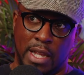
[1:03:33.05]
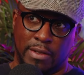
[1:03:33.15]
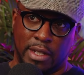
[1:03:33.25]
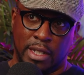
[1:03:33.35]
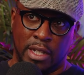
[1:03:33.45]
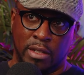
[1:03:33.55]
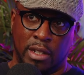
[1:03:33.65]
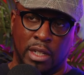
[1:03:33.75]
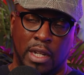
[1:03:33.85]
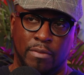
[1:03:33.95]
have to deal or
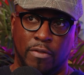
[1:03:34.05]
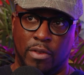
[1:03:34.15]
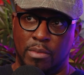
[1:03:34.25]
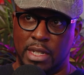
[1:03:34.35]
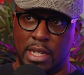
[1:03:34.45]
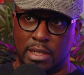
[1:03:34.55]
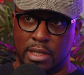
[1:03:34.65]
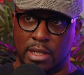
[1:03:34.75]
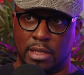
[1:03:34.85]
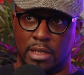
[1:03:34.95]
love them from a
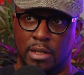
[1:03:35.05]
distance,